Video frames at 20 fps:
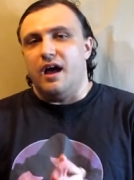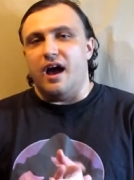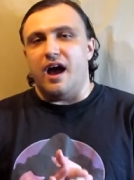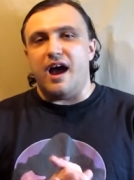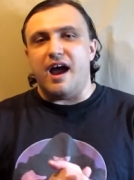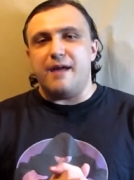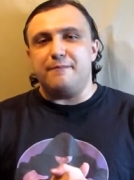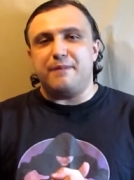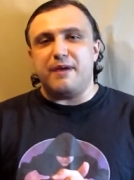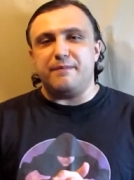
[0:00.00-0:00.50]

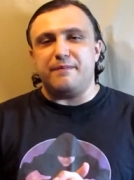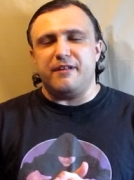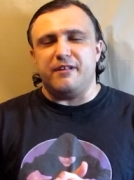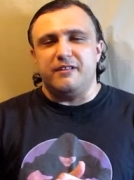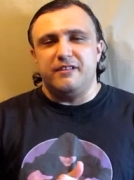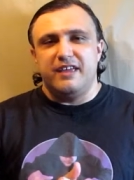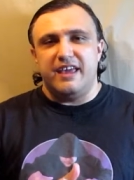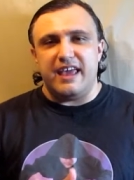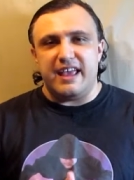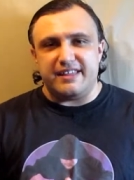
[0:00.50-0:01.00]
Alright
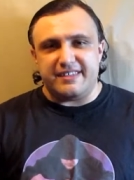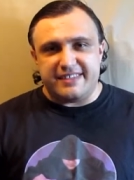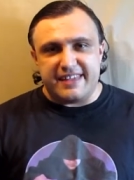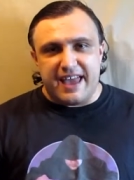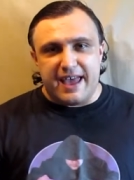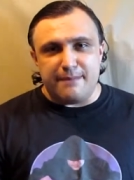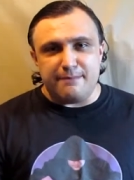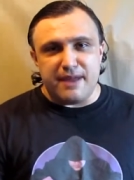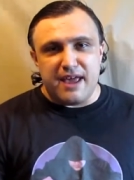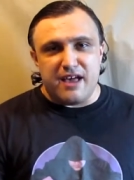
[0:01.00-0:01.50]
people, it's
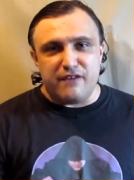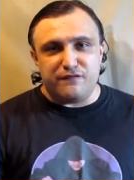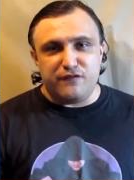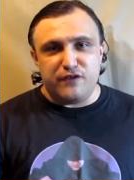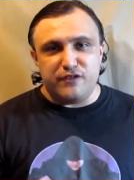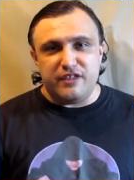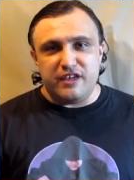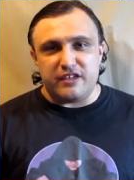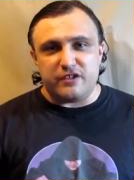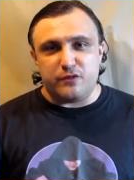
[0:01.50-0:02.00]
time now
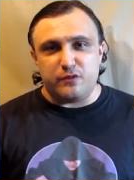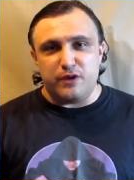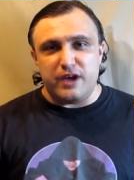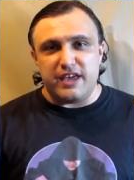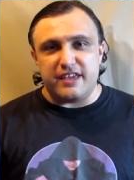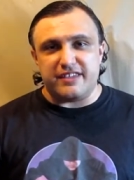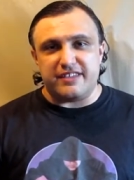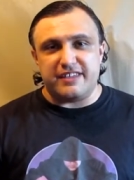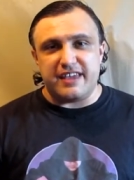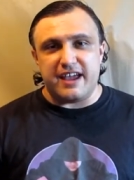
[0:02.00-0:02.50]
for this
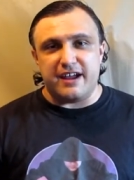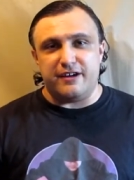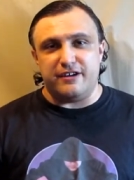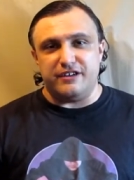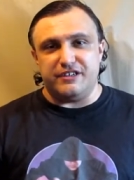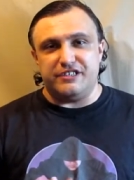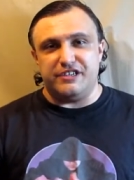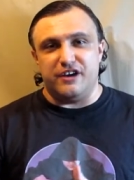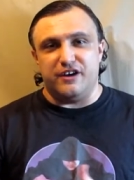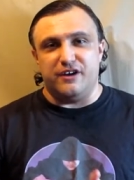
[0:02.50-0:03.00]
week's
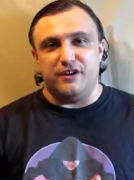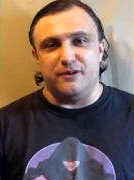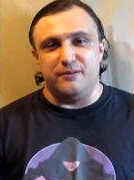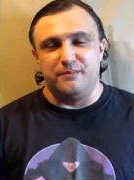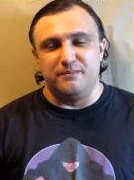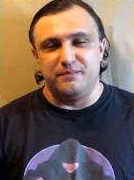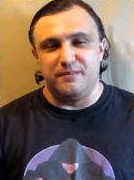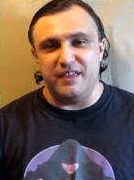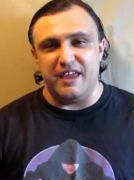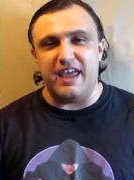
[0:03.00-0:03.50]
Tara Show.
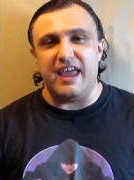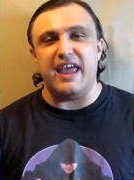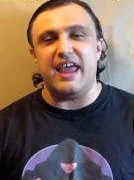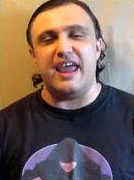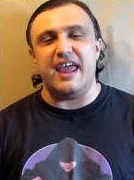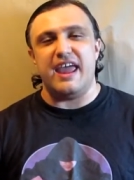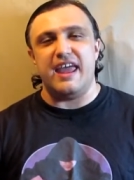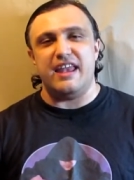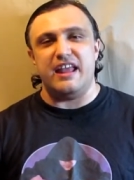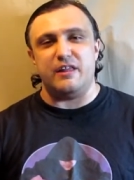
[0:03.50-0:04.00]

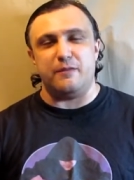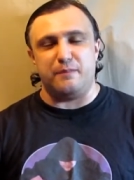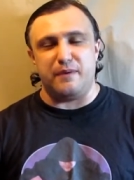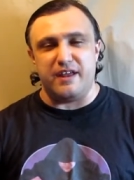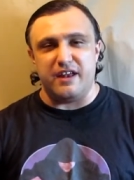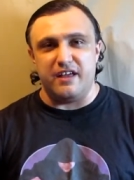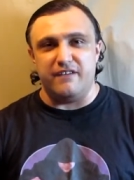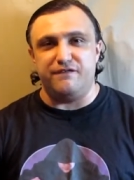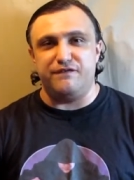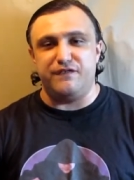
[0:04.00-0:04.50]
And it's
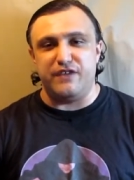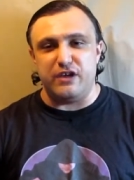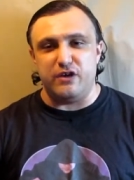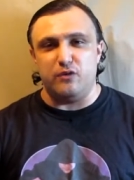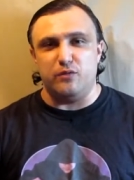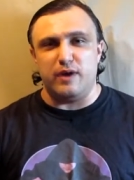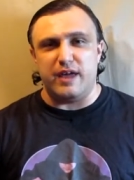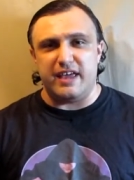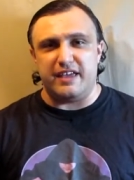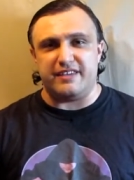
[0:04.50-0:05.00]
been a
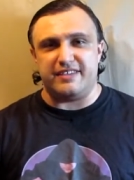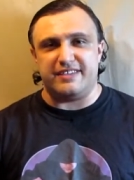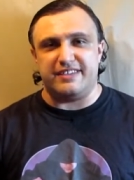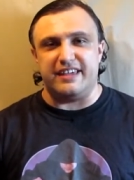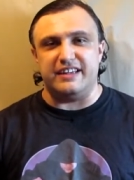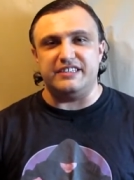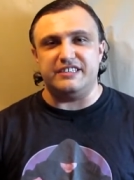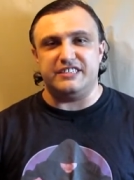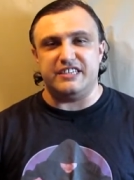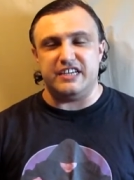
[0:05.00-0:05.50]
few weeks
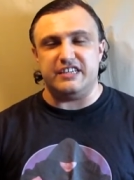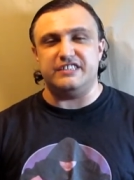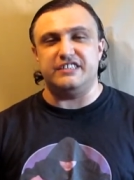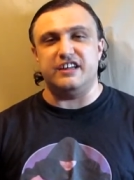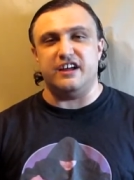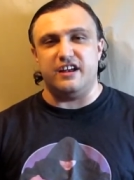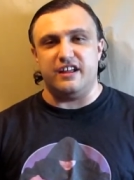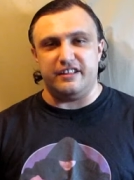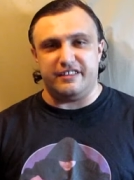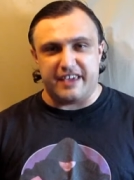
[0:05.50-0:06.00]
since she's
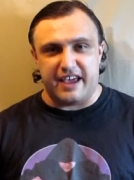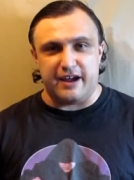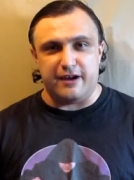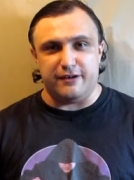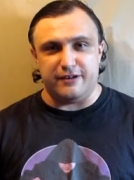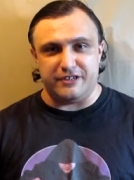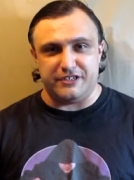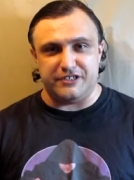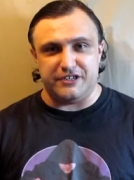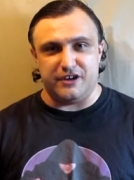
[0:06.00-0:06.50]
done a
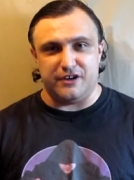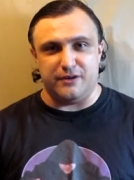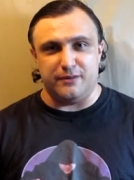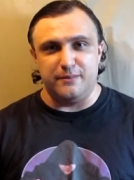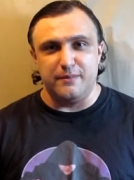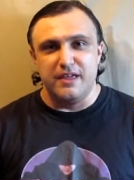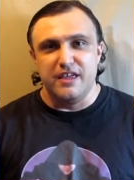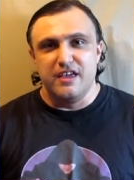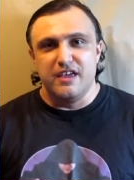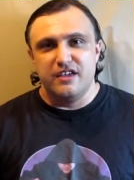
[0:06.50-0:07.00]
Tara Show.
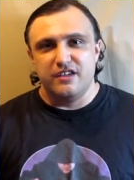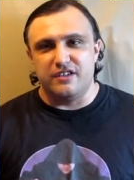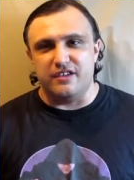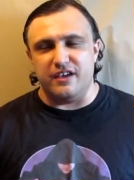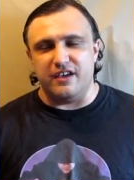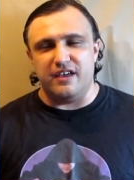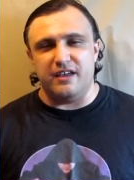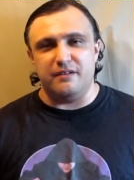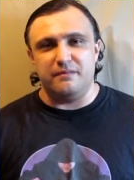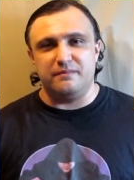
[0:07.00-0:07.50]
So,
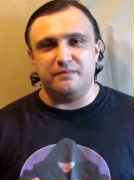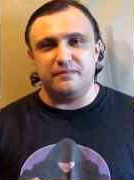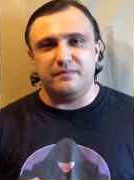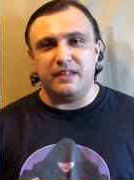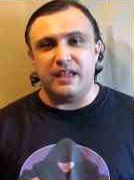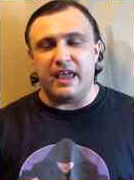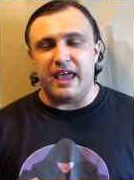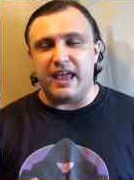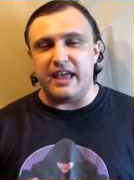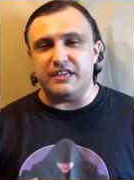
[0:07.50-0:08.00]

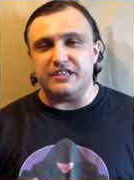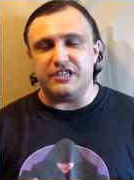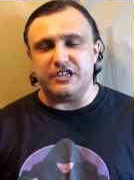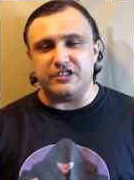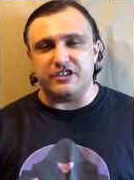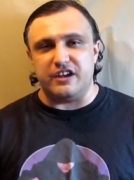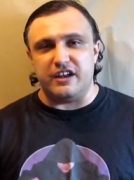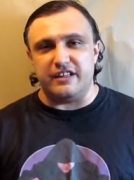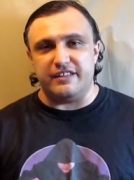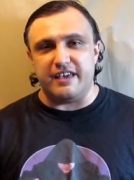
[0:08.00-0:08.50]
and
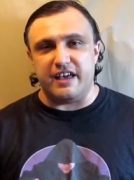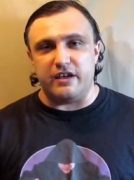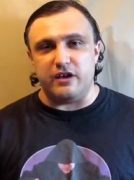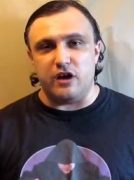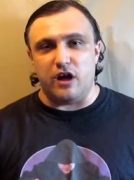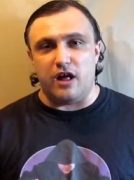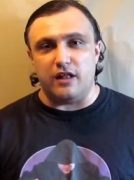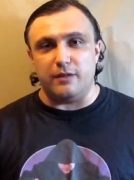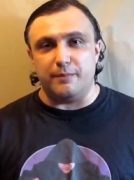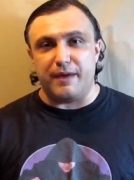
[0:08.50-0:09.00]
she's going to tell
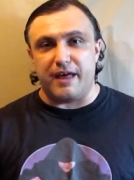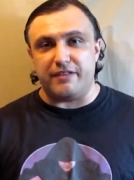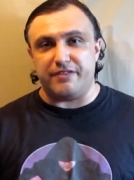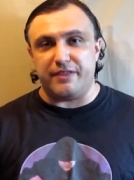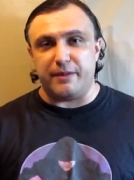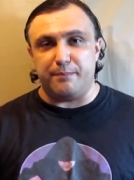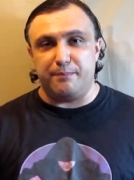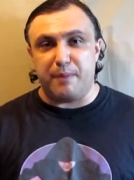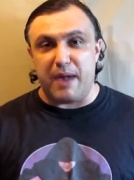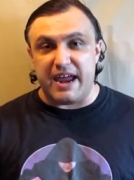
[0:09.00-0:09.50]
you all about
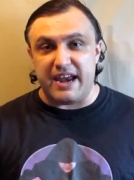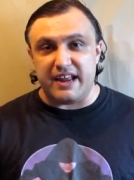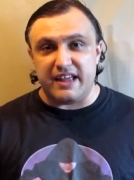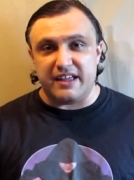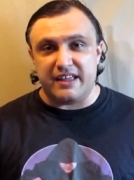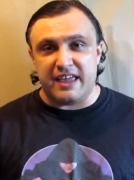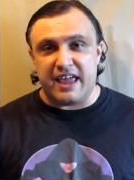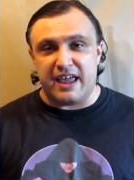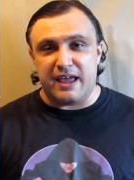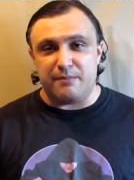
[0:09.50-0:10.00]
the beta
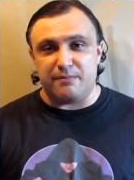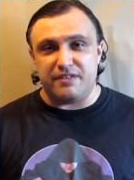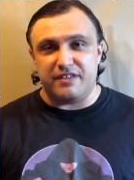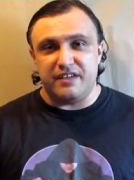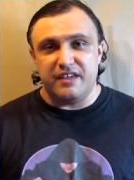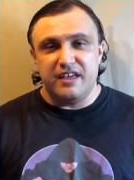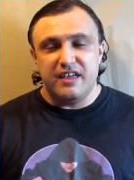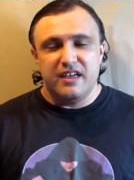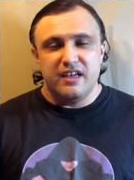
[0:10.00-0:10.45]
games,